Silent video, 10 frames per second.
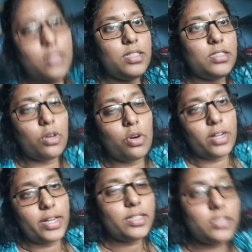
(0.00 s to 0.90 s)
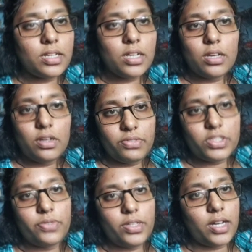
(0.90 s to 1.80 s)
teaching contest
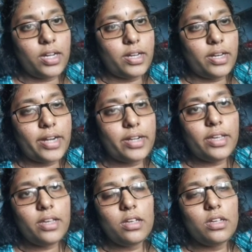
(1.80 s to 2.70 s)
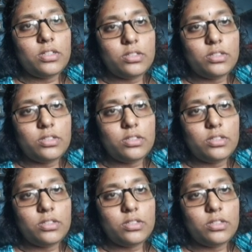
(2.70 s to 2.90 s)
which we are conducting.